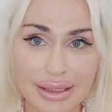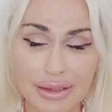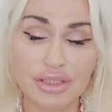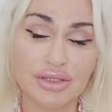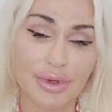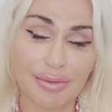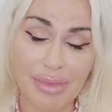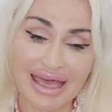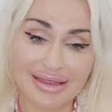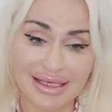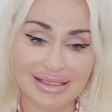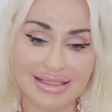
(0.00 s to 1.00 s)
doing
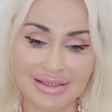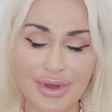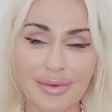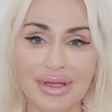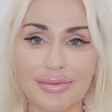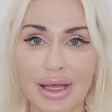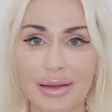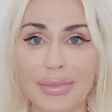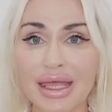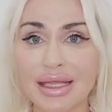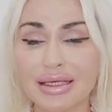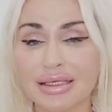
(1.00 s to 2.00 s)
bad things to women by
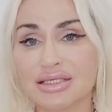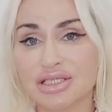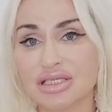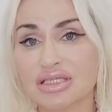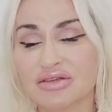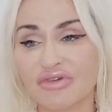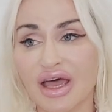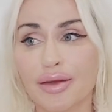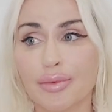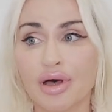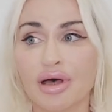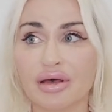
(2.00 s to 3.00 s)
men is
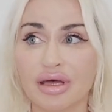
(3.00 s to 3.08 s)
justifiable